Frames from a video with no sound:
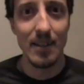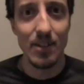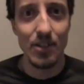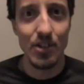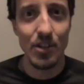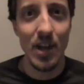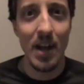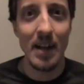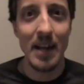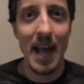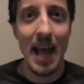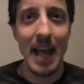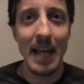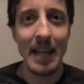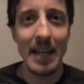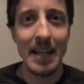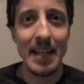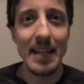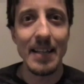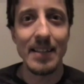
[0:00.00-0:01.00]
Sean
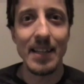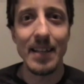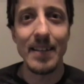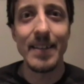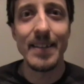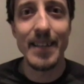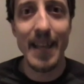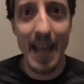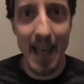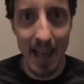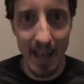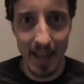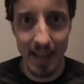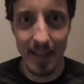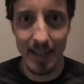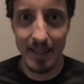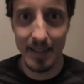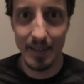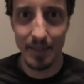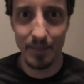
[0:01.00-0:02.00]
Hannity is a
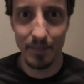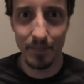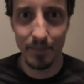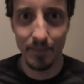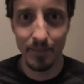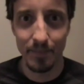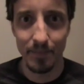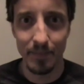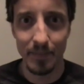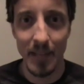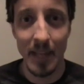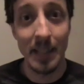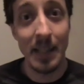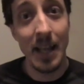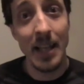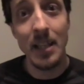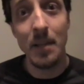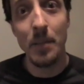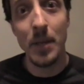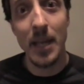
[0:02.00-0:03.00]
dick. And
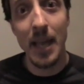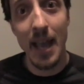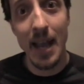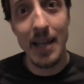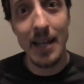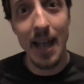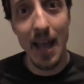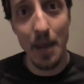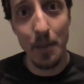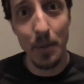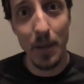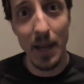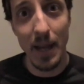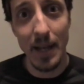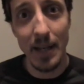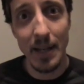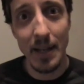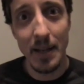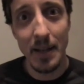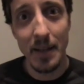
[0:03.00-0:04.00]
like the McCain
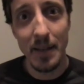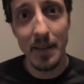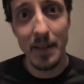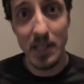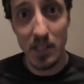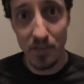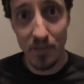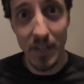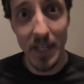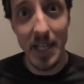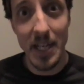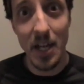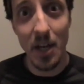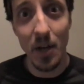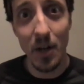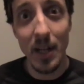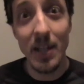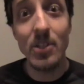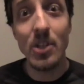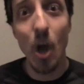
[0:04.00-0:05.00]
campaign, this
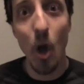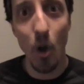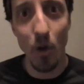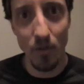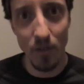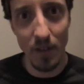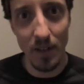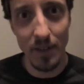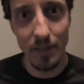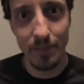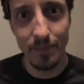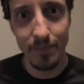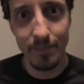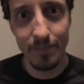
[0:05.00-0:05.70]
video is over.